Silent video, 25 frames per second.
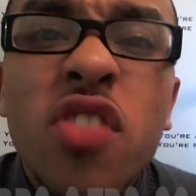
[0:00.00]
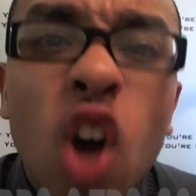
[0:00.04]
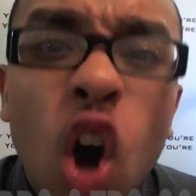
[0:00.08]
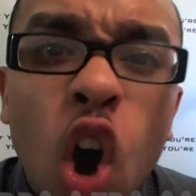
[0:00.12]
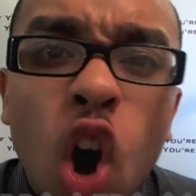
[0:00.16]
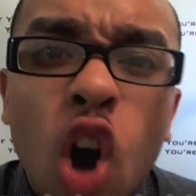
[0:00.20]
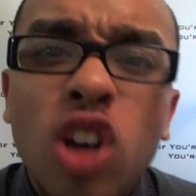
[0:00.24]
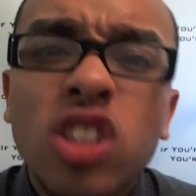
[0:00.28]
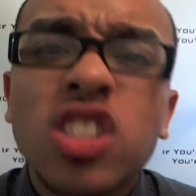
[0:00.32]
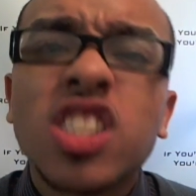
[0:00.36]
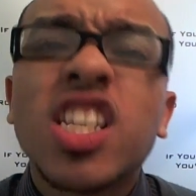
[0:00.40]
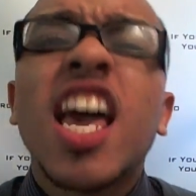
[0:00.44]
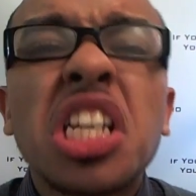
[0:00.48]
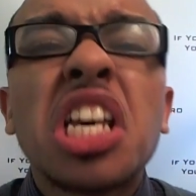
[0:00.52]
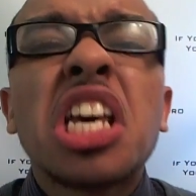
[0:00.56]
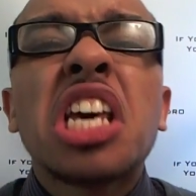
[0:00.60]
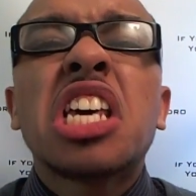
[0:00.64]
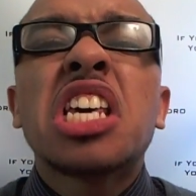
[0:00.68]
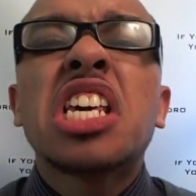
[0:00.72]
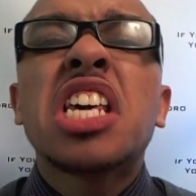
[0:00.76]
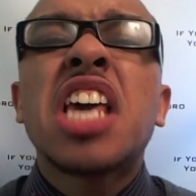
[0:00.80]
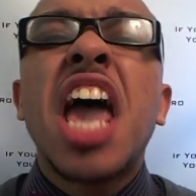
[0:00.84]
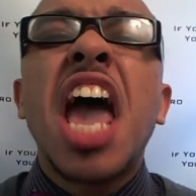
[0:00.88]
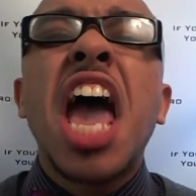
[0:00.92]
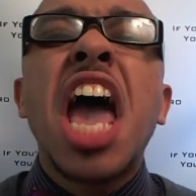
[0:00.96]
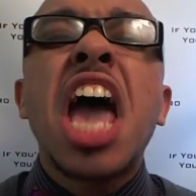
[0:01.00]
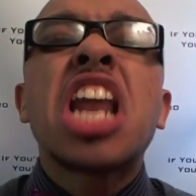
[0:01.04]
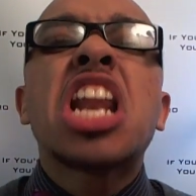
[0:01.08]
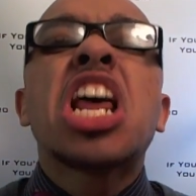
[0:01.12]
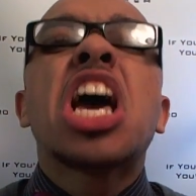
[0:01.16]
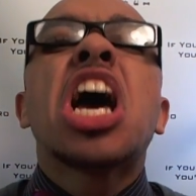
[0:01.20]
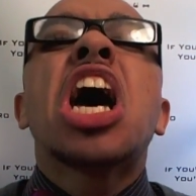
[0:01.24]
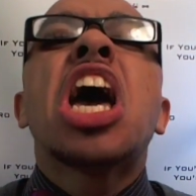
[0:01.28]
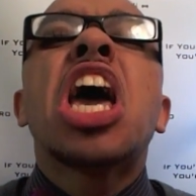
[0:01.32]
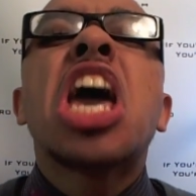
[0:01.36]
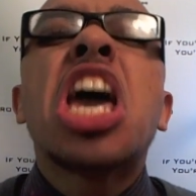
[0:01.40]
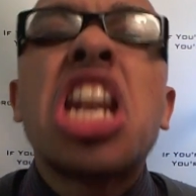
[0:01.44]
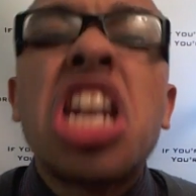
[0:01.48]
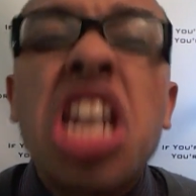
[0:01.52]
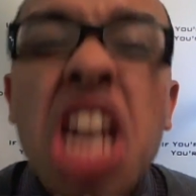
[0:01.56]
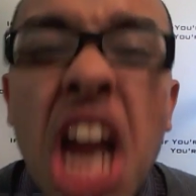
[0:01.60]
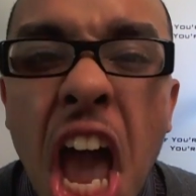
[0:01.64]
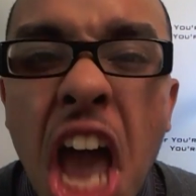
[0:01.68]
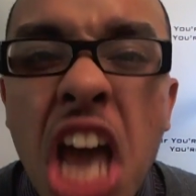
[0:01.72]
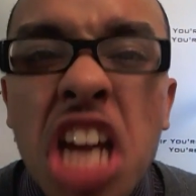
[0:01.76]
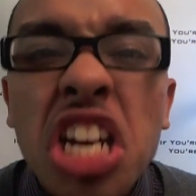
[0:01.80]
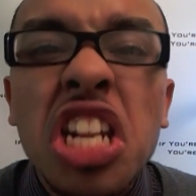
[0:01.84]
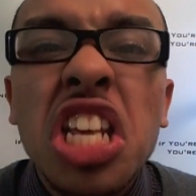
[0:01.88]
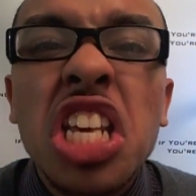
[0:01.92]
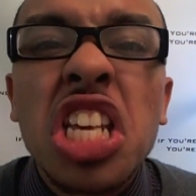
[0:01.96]
yards. He had a
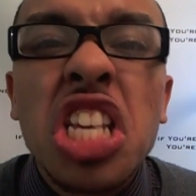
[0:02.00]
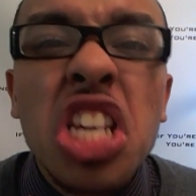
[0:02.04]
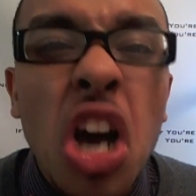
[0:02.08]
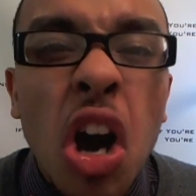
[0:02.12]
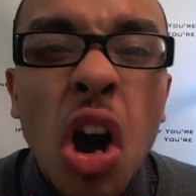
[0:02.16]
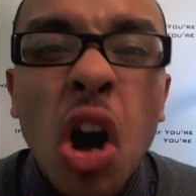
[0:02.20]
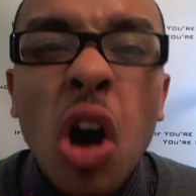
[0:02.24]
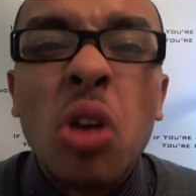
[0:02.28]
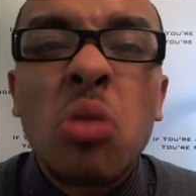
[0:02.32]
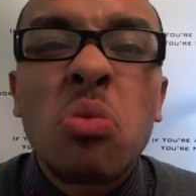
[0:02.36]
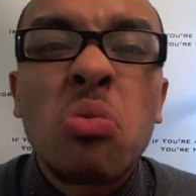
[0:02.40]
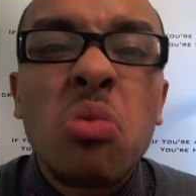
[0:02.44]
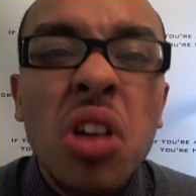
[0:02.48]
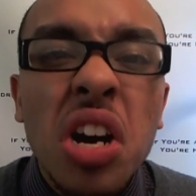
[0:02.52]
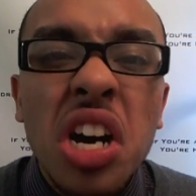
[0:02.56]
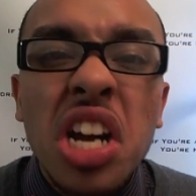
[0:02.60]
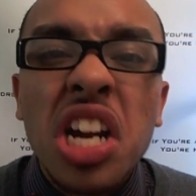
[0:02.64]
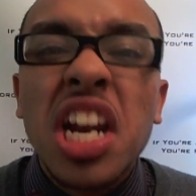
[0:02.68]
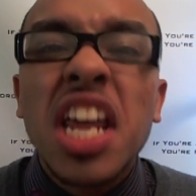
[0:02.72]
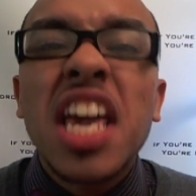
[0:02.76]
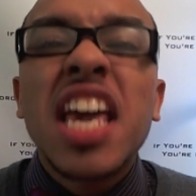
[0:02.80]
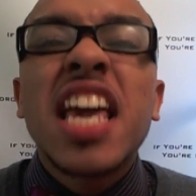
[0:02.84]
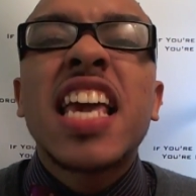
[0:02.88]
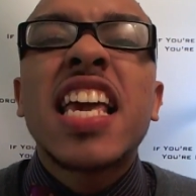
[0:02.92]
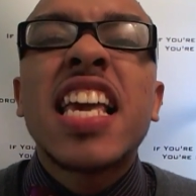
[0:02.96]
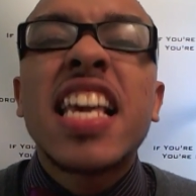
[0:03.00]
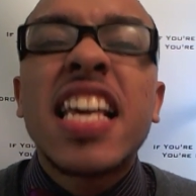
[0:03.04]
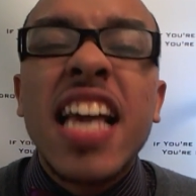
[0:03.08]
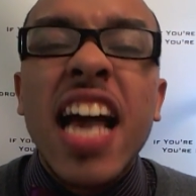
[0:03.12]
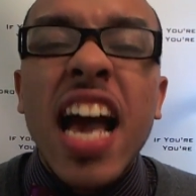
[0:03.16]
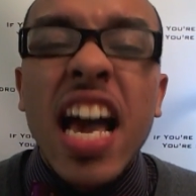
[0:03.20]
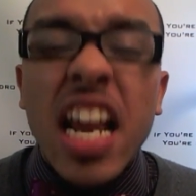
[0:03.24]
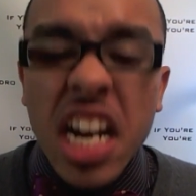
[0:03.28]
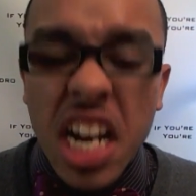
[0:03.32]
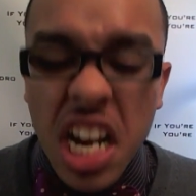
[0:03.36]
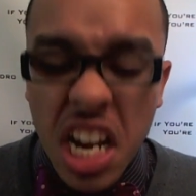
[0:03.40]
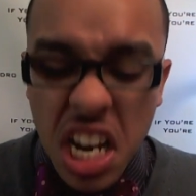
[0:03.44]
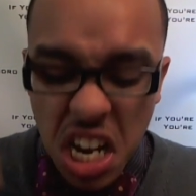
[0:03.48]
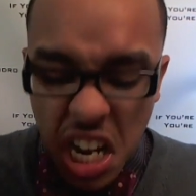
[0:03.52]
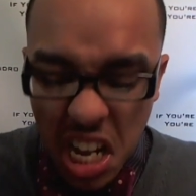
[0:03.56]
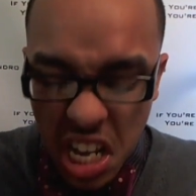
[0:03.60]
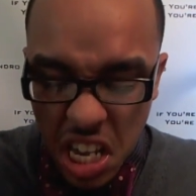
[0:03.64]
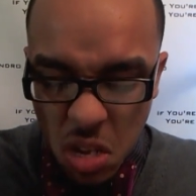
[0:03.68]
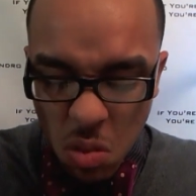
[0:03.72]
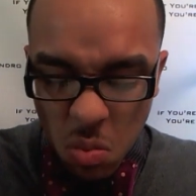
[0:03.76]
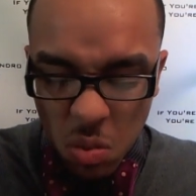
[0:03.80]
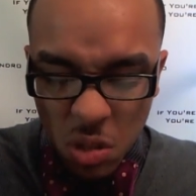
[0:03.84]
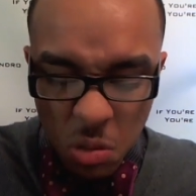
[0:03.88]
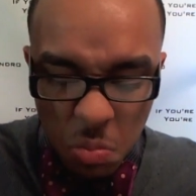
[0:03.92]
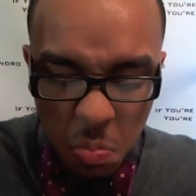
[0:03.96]
90-yard run. He got it in. He was
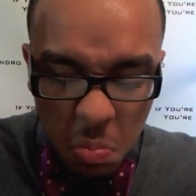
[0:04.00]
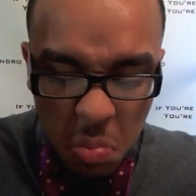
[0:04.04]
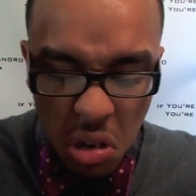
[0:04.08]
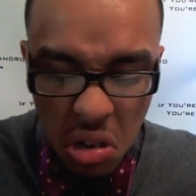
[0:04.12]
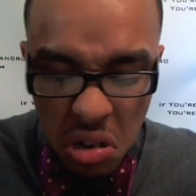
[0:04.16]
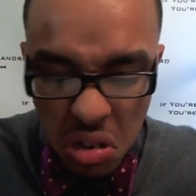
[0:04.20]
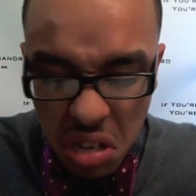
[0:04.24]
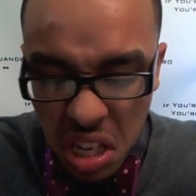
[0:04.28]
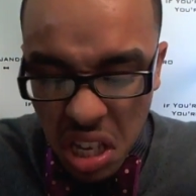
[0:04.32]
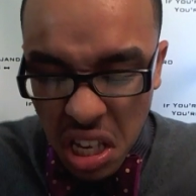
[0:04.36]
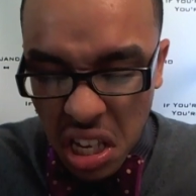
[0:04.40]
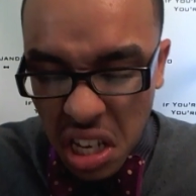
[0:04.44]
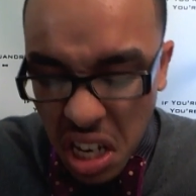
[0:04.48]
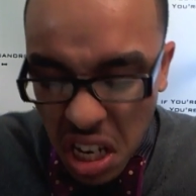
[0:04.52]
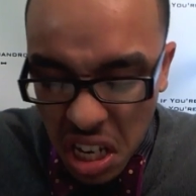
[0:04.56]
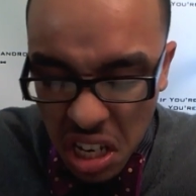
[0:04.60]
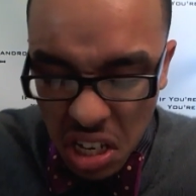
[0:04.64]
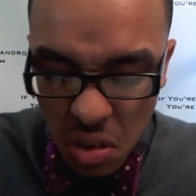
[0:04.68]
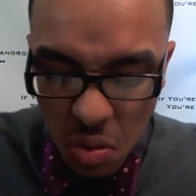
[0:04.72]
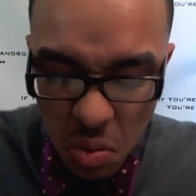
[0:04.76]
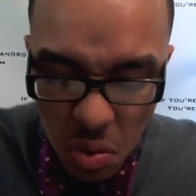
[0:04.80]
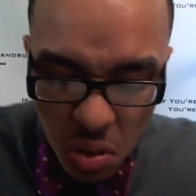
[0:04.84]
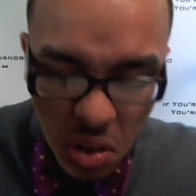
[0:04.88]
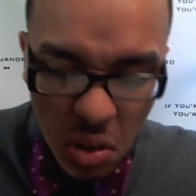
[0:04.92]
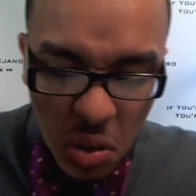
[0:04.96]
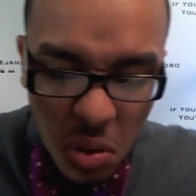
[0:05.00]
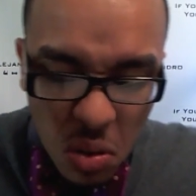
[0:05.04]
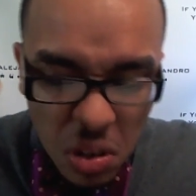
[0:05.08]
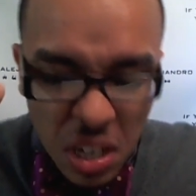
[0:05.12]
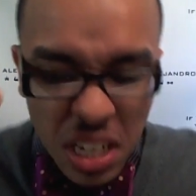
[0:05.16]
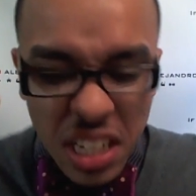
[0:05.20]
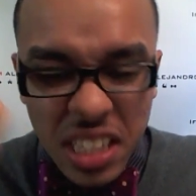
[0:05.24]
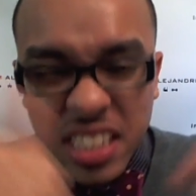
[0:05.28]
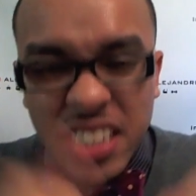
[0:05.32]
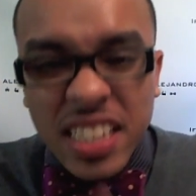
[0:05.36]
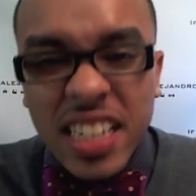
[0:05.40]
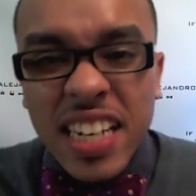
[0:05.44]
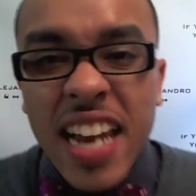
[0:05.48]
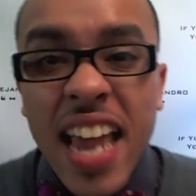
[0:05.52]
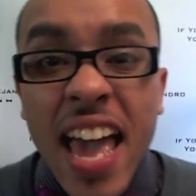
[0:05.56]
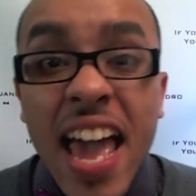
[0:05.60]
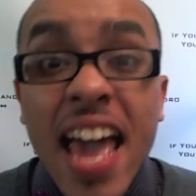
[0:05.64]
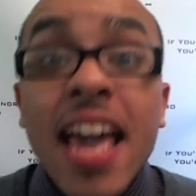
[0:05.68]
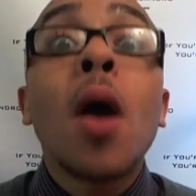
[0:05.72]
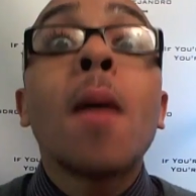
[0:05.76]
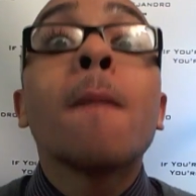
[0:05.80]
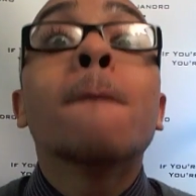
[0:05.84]
boogieing, doing all this and that.